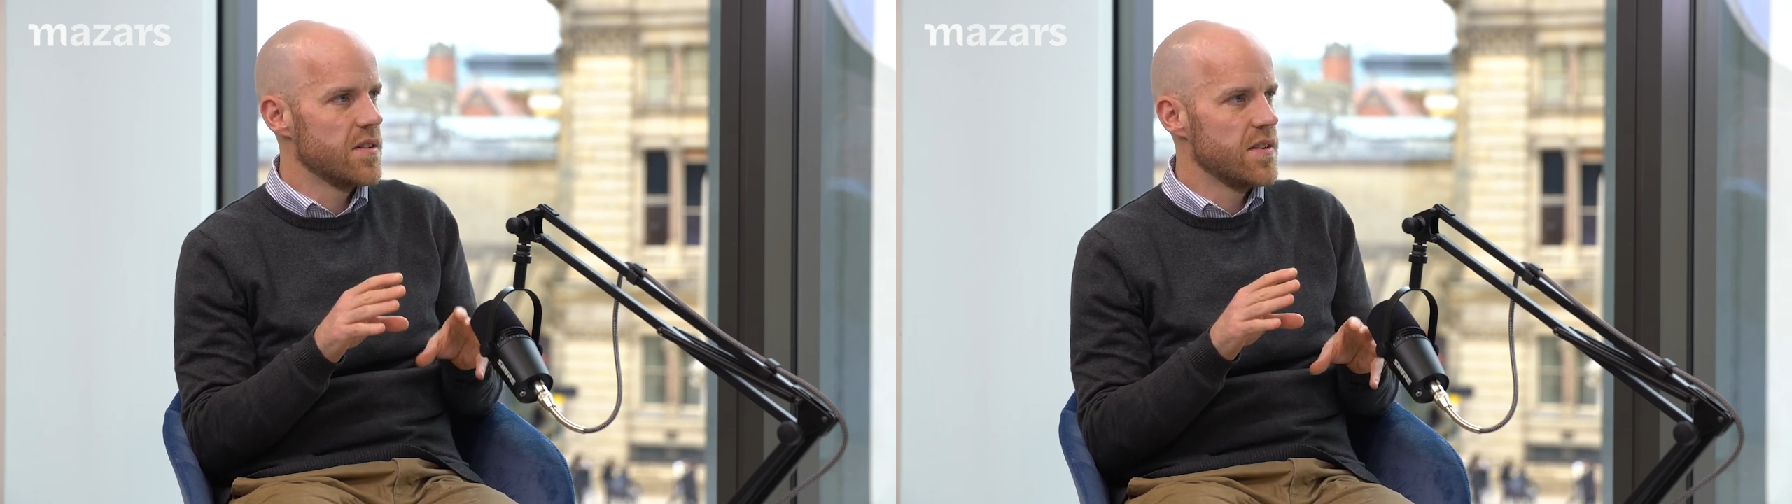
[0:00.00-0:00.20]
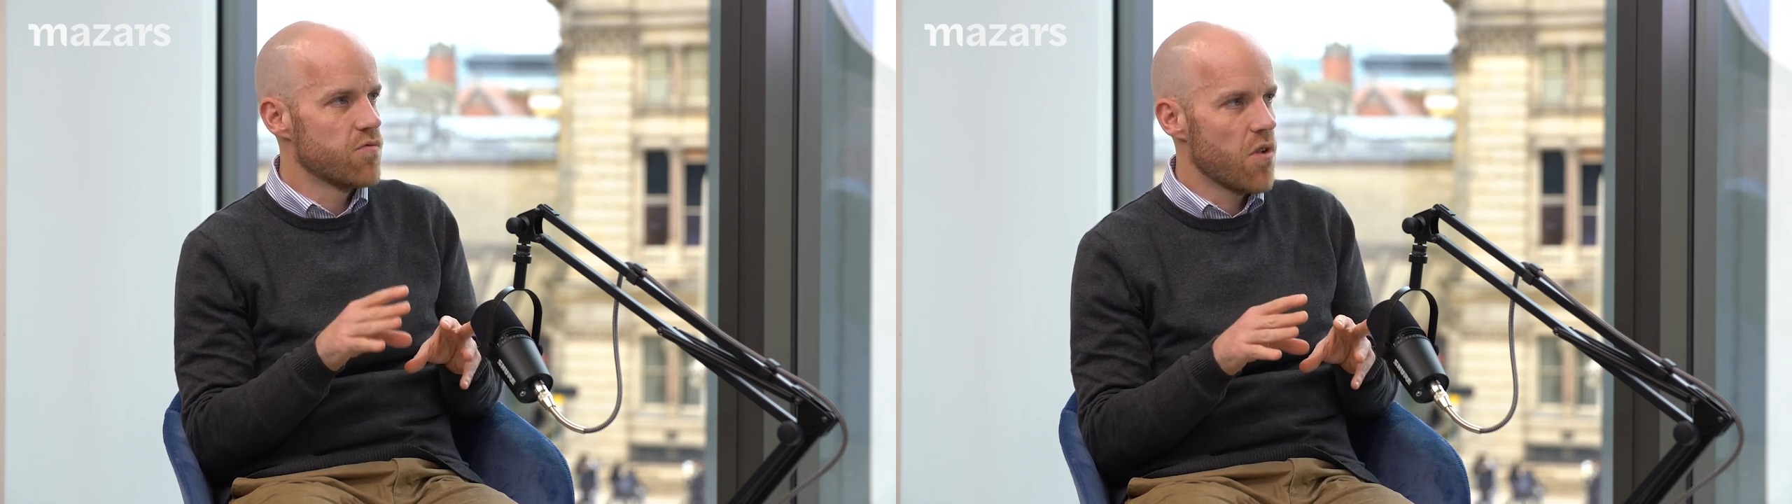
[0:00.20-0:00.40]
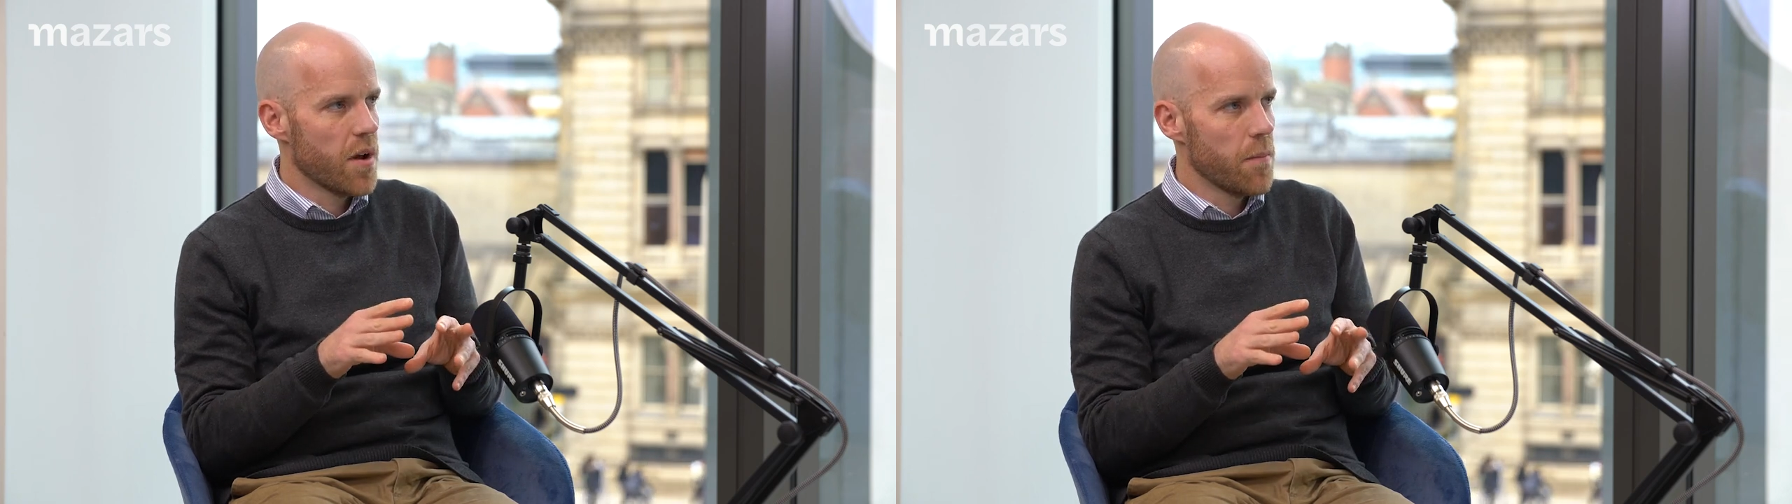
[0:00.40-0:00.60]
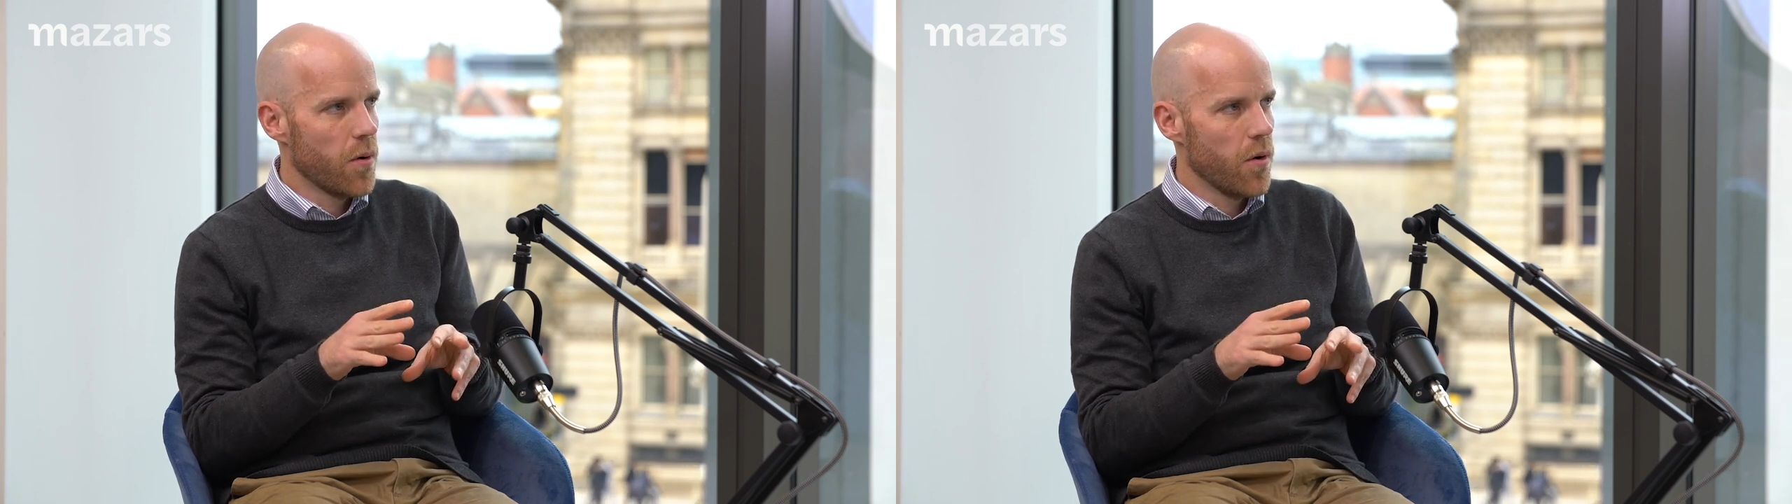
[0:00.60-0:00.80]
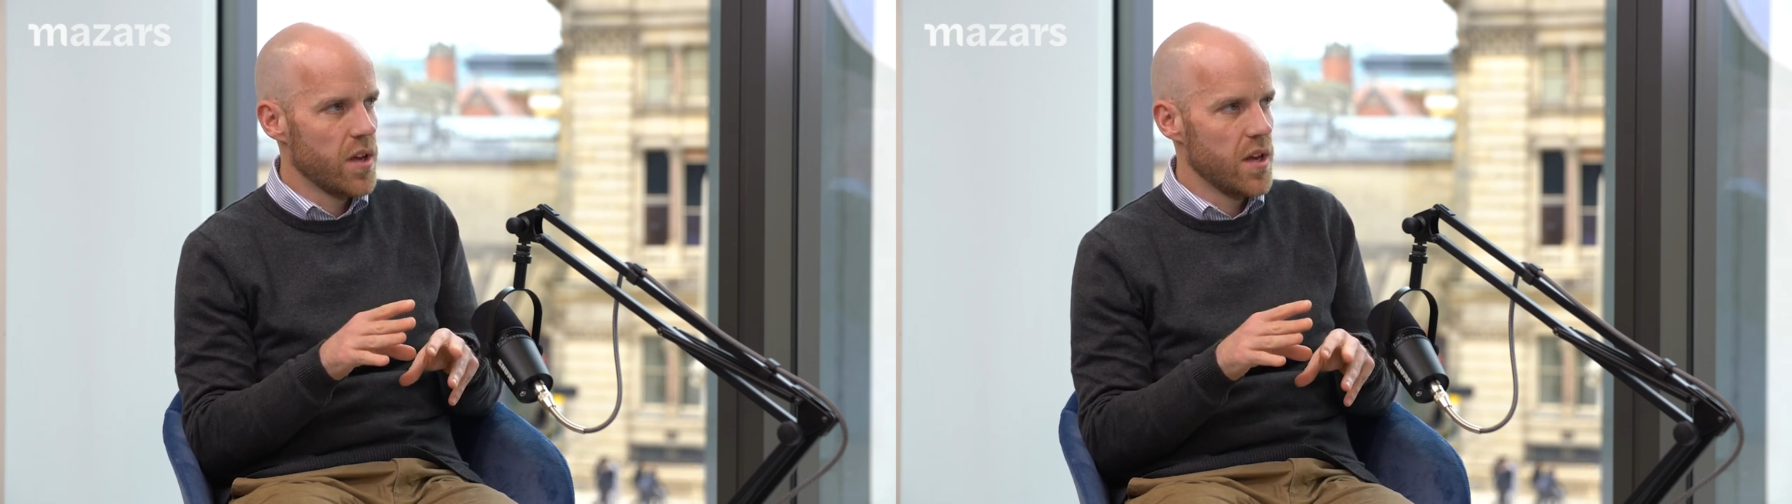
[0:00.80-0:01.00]
is rogue
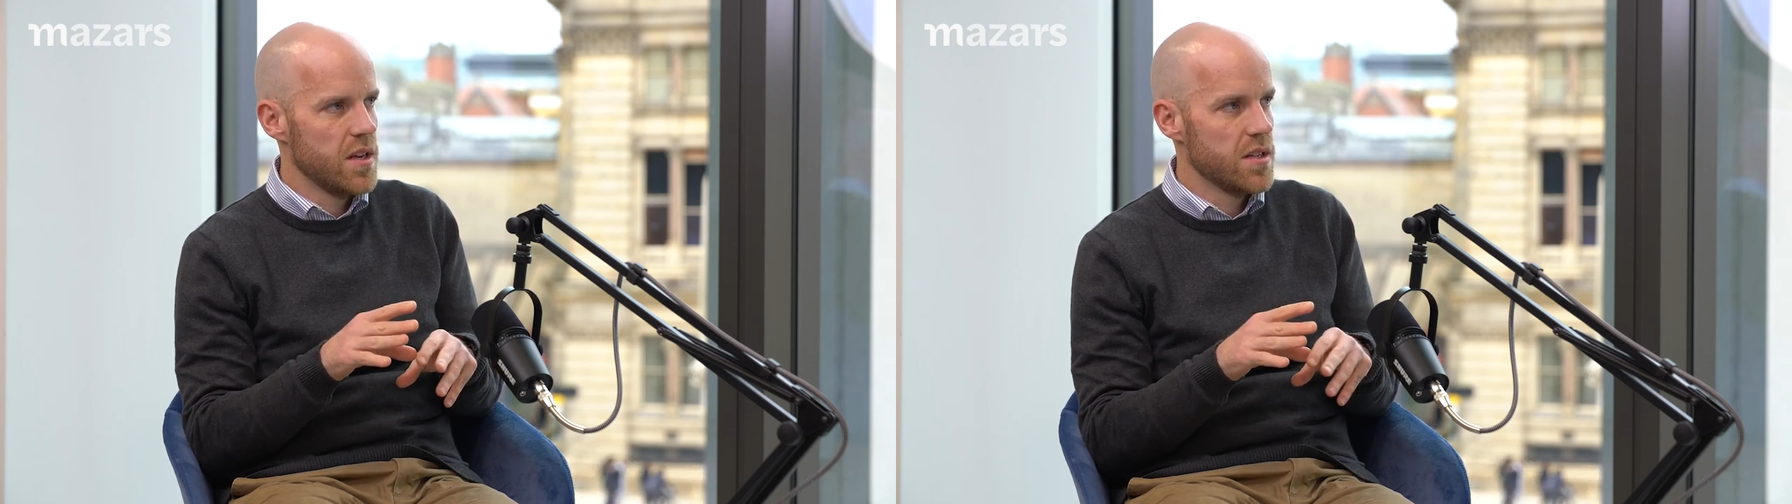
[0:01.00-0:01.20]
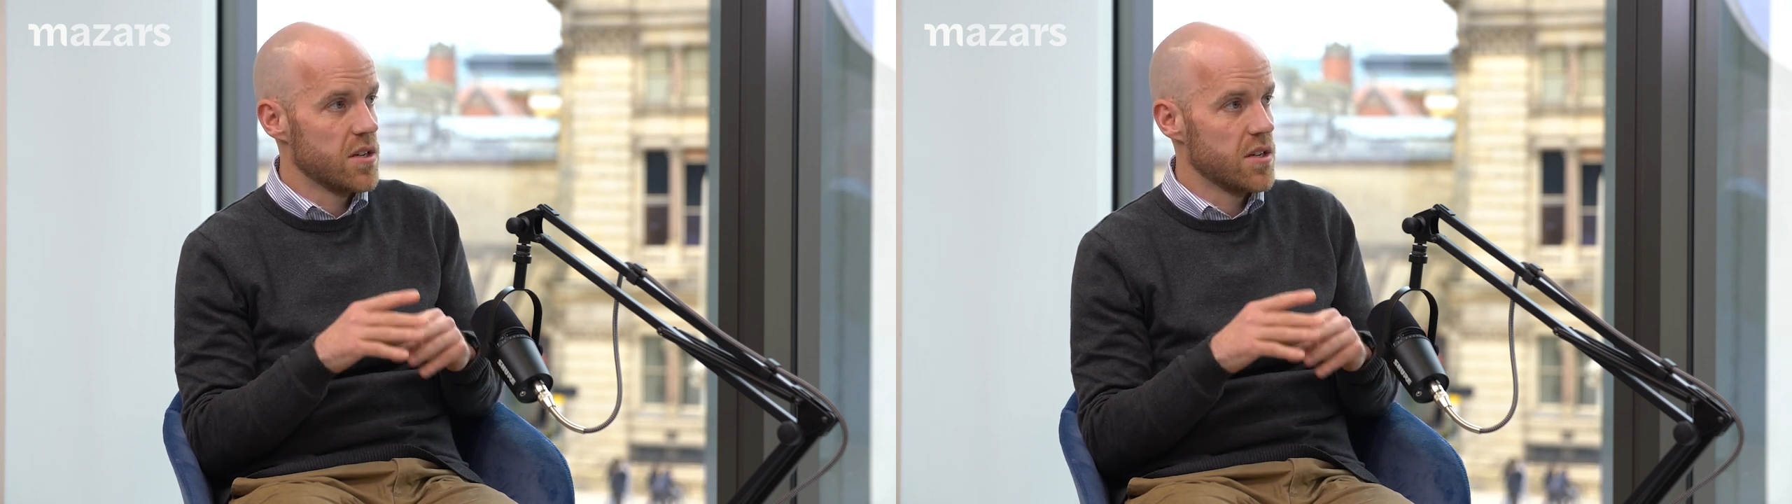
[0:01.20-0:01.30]
employees,